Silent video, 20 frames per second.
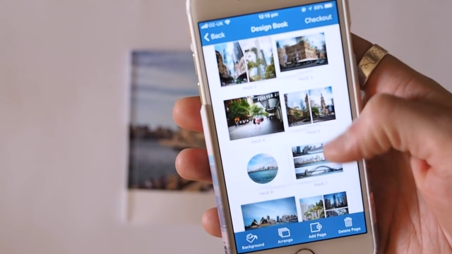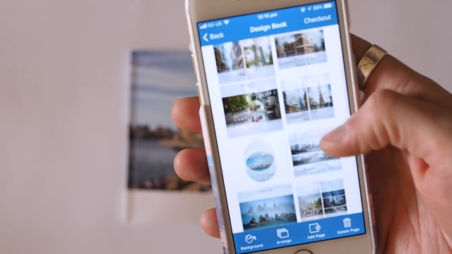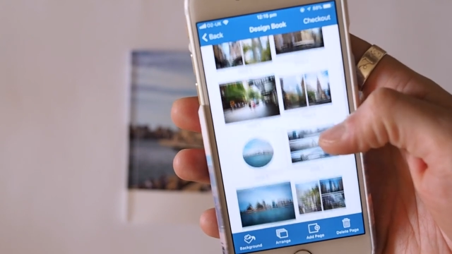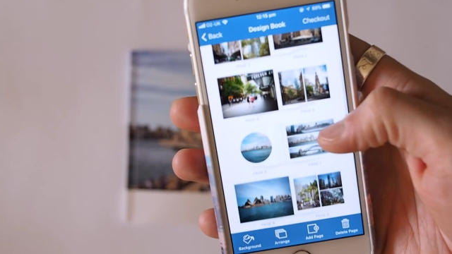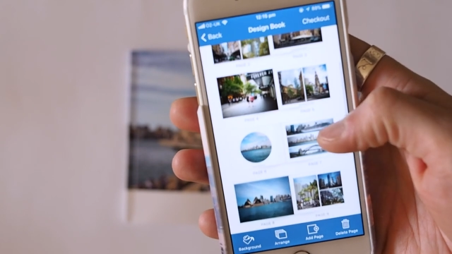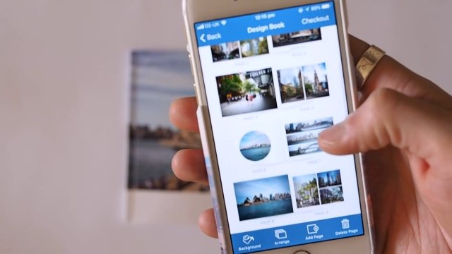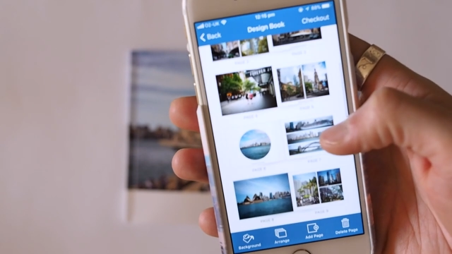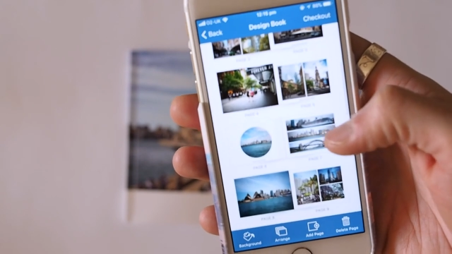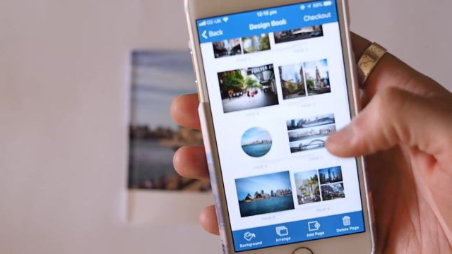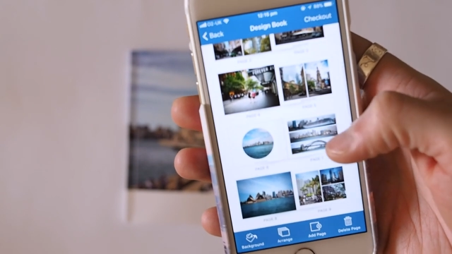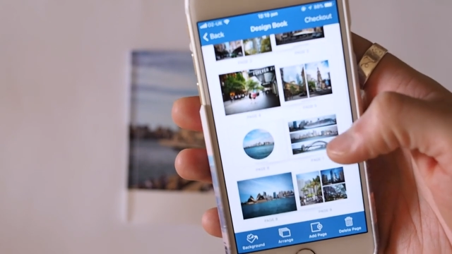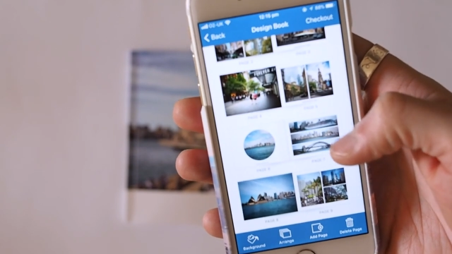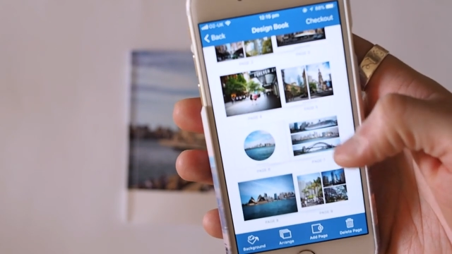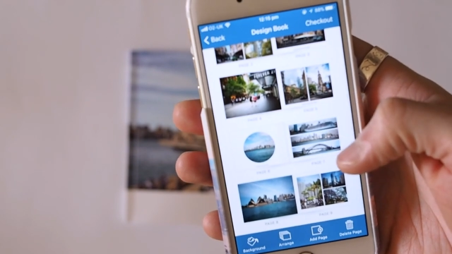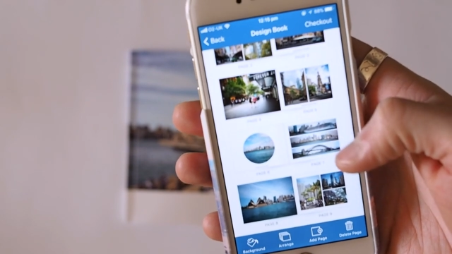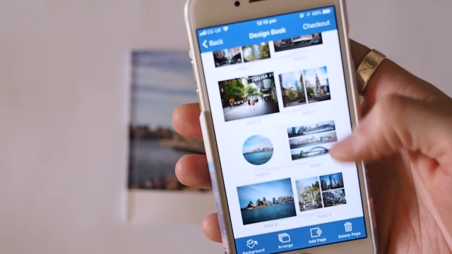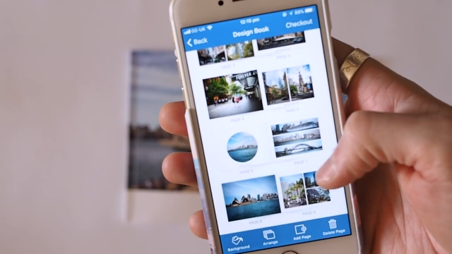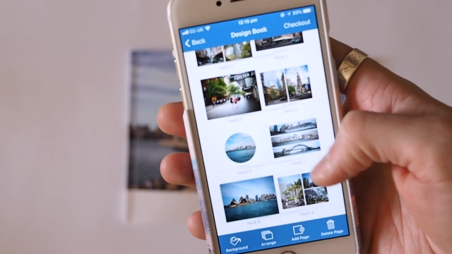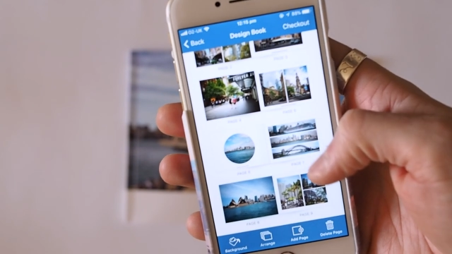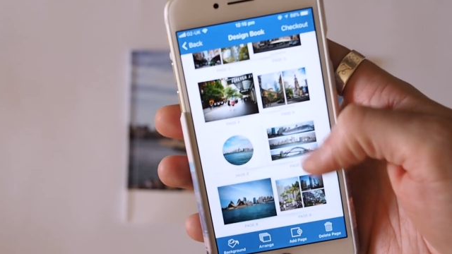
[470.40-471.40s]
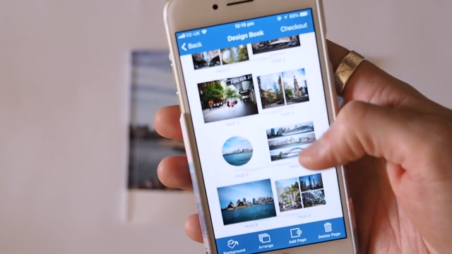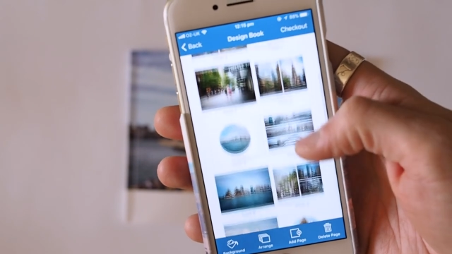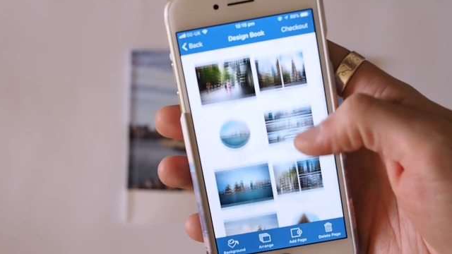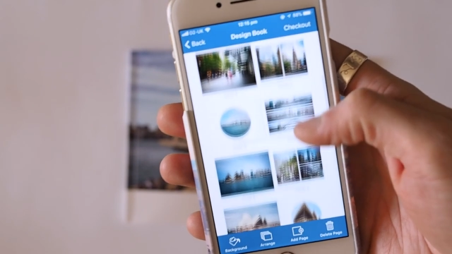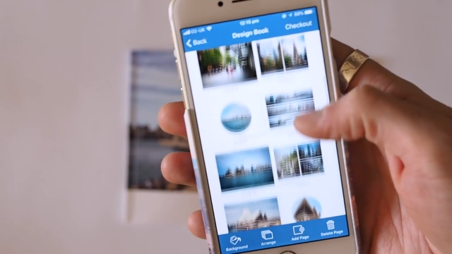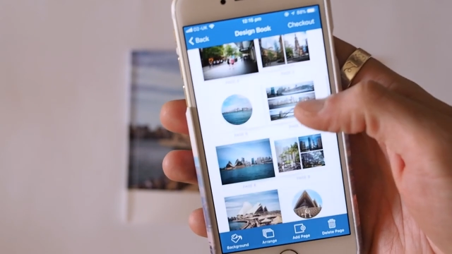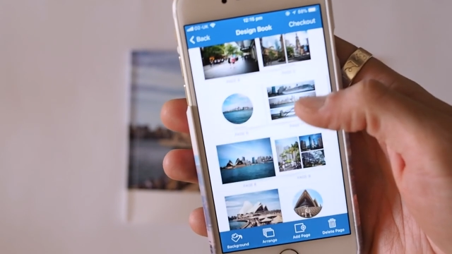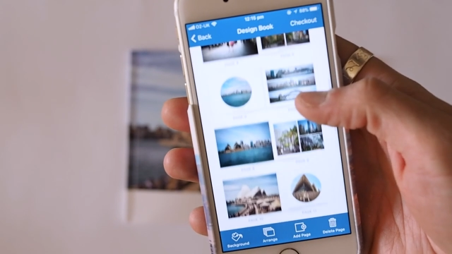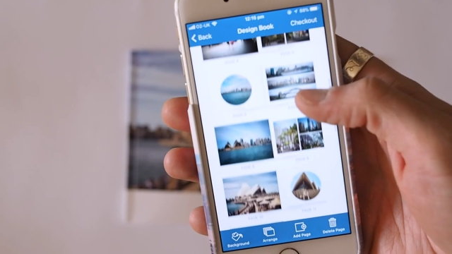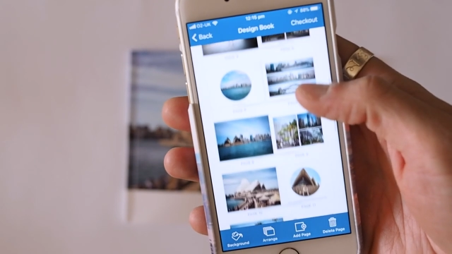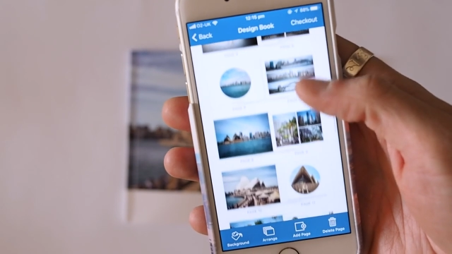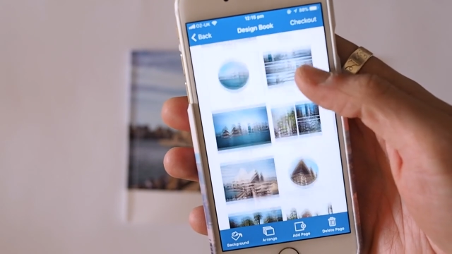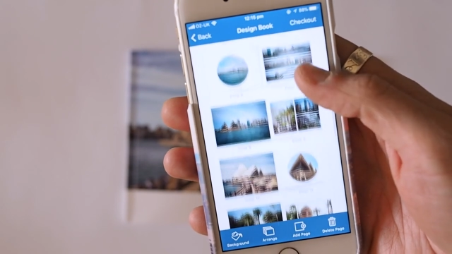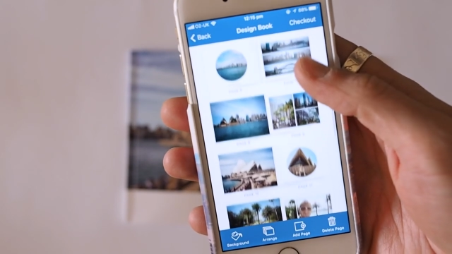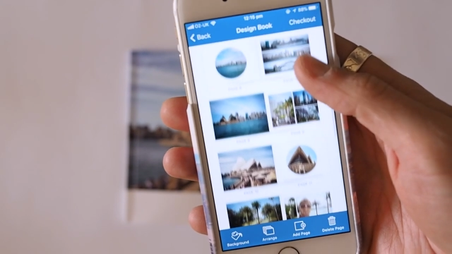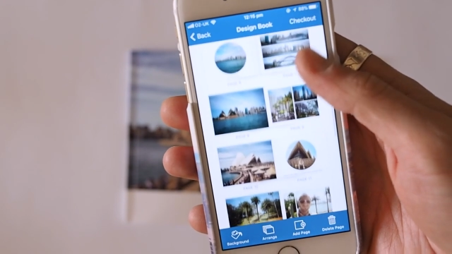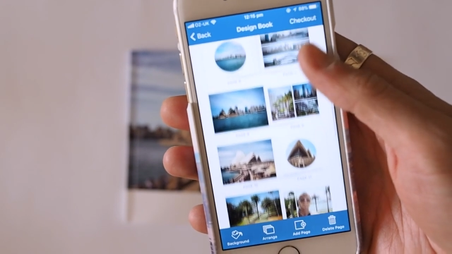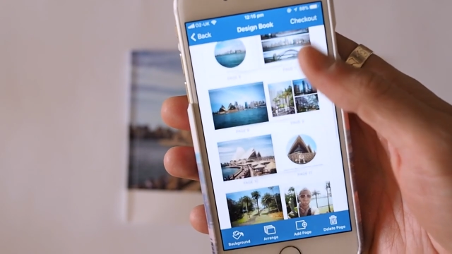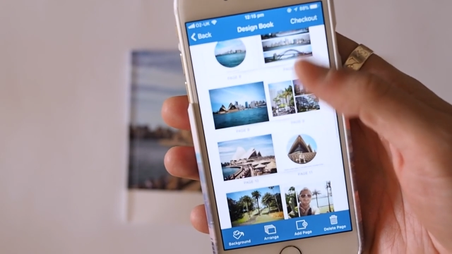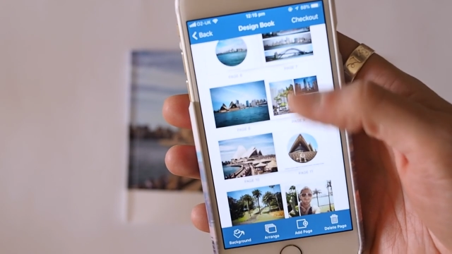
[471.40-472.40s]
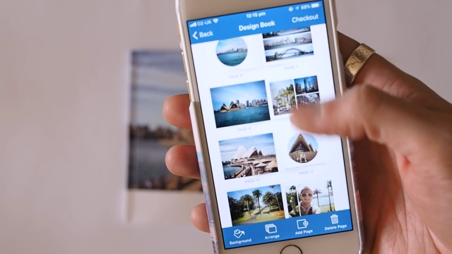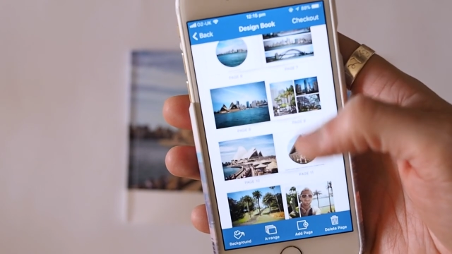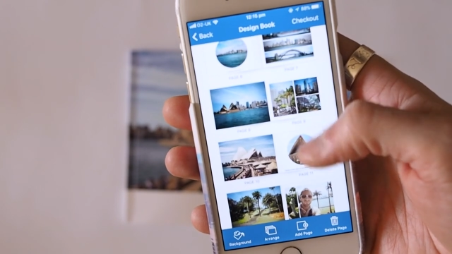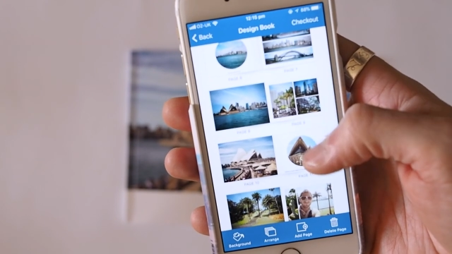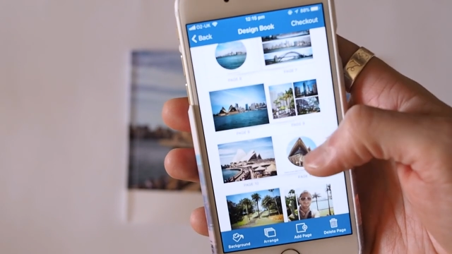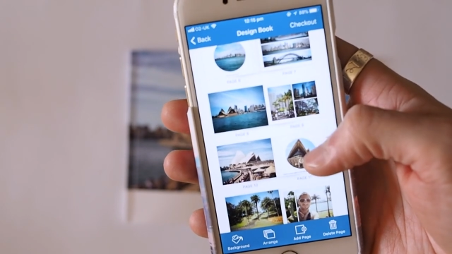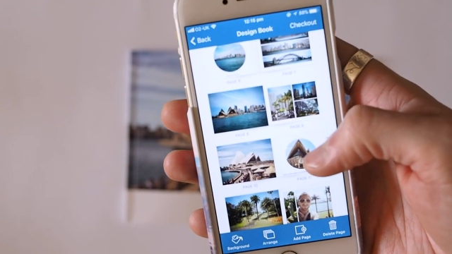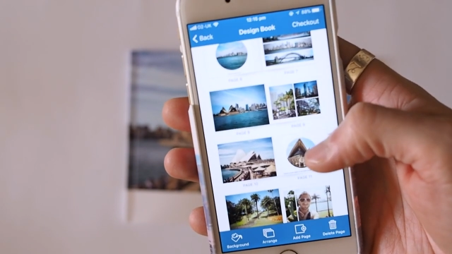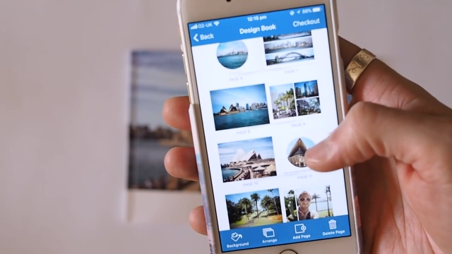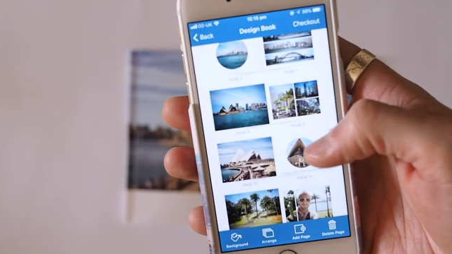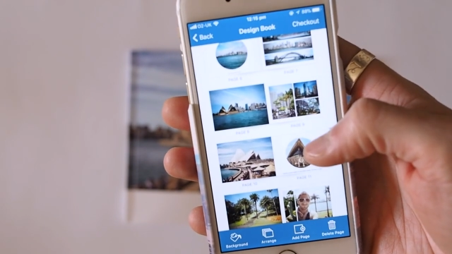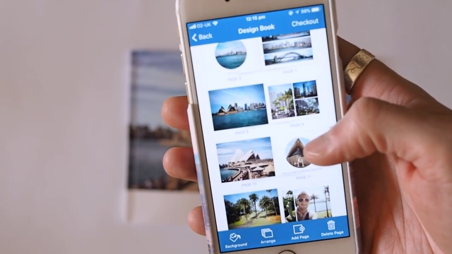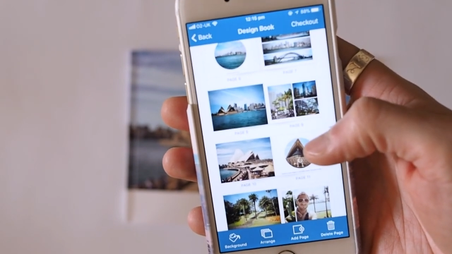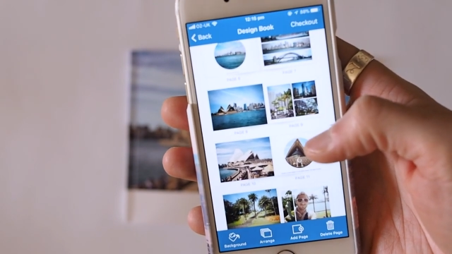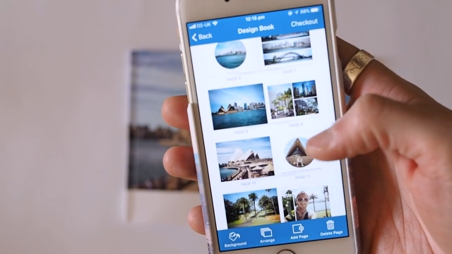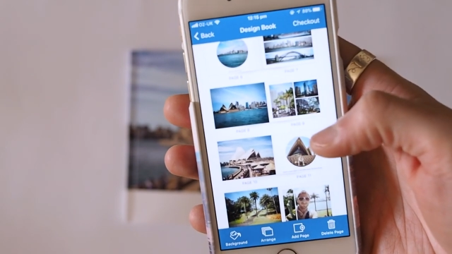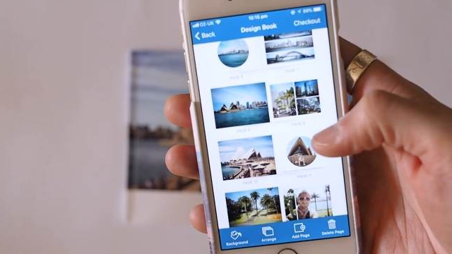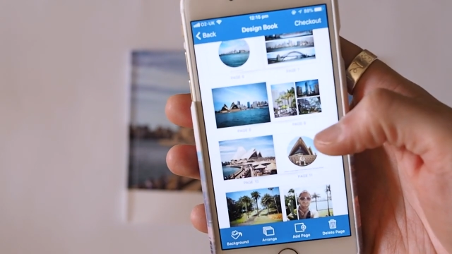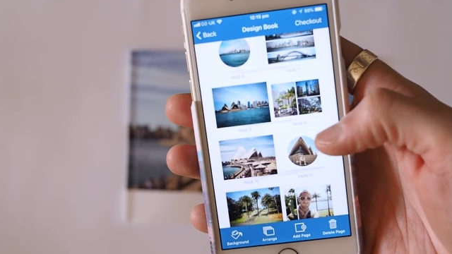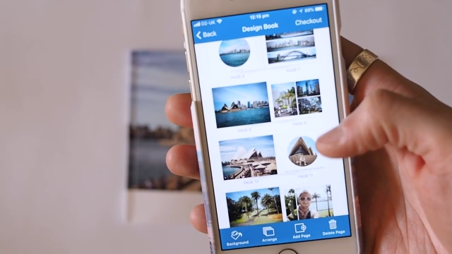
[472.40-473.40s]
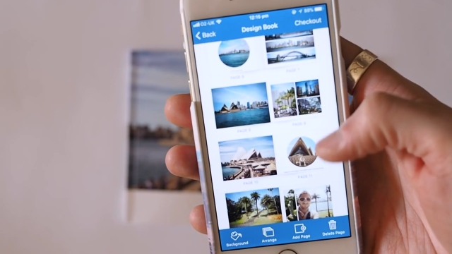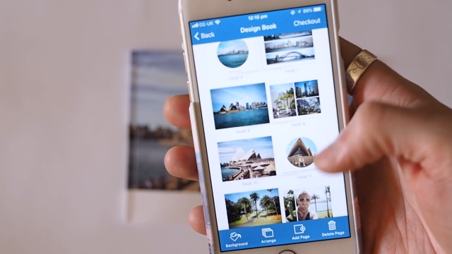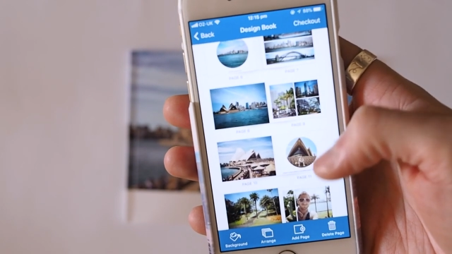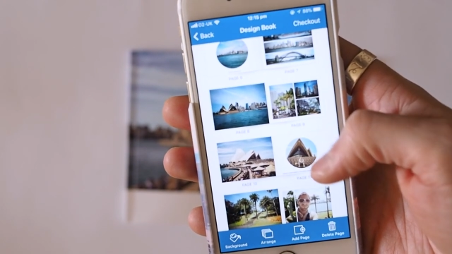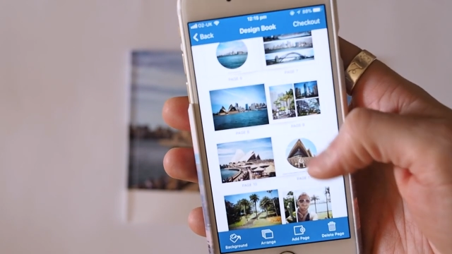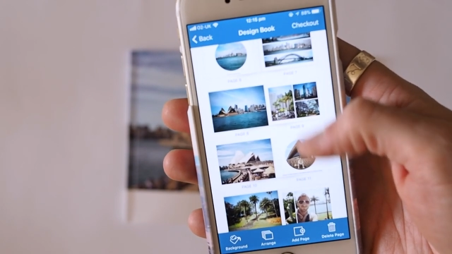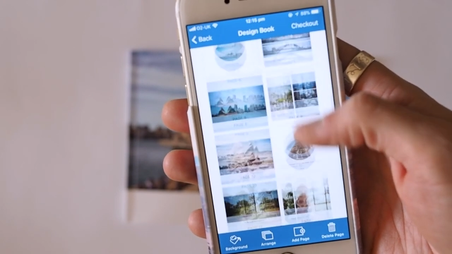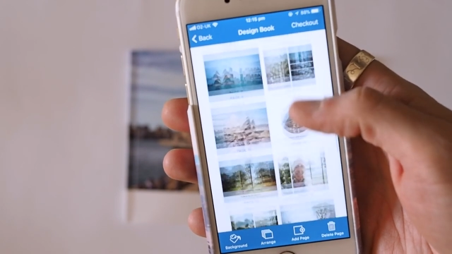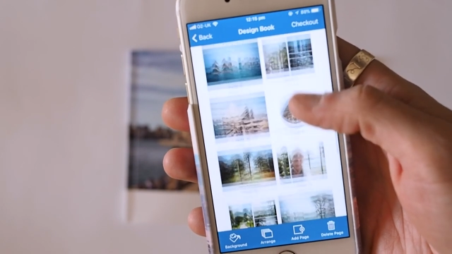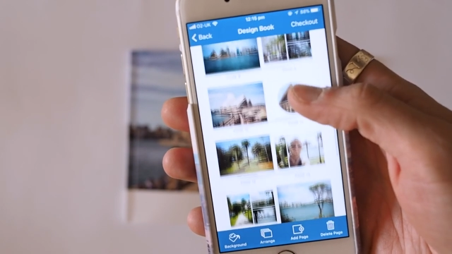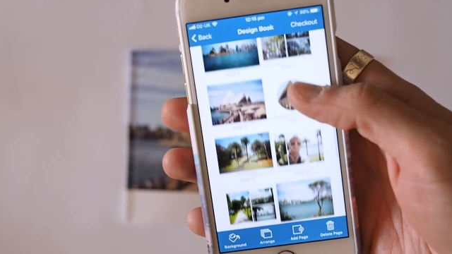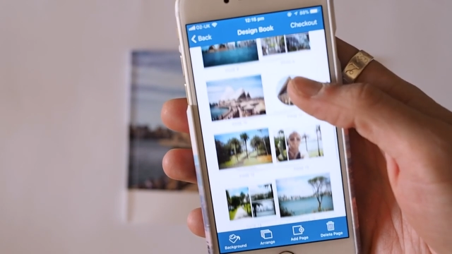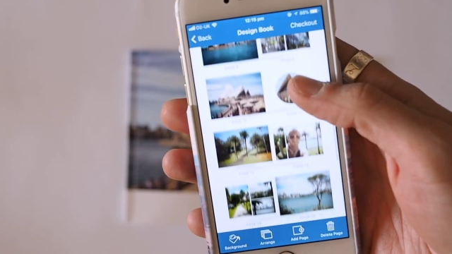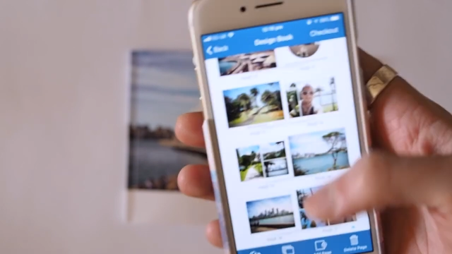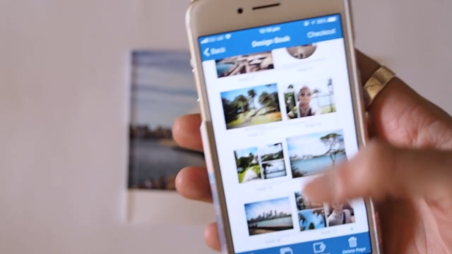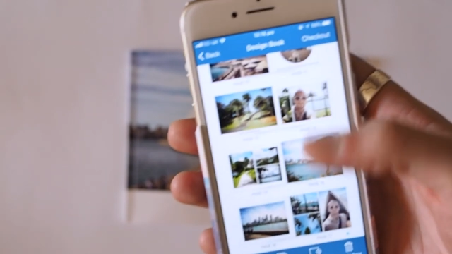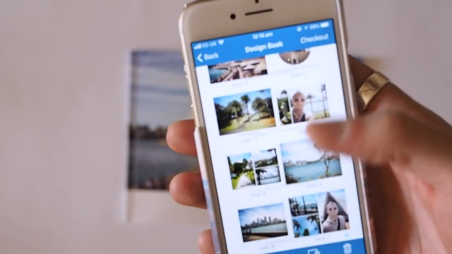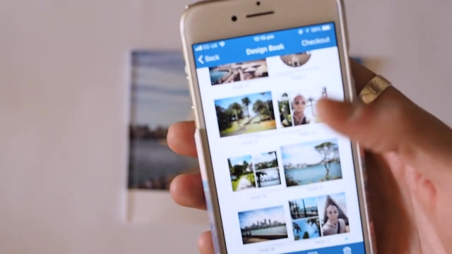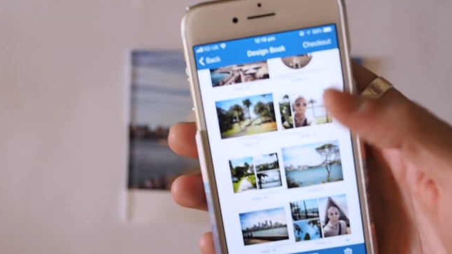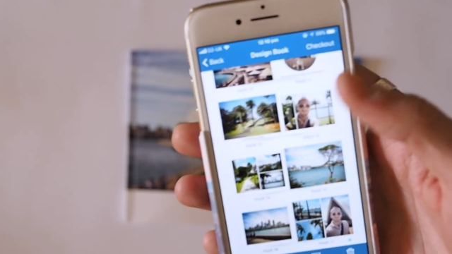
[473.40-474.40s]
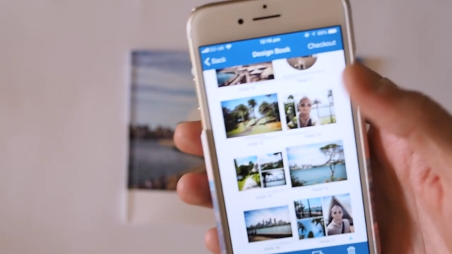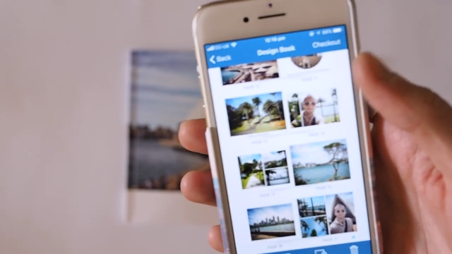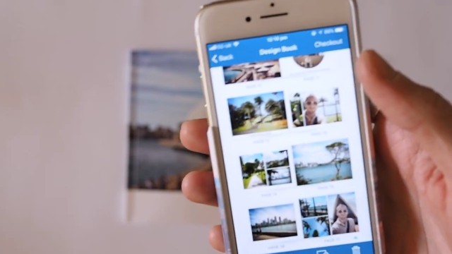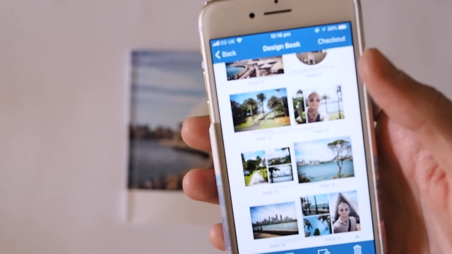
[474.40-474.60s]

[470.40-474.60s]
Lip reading: (no speaker visible)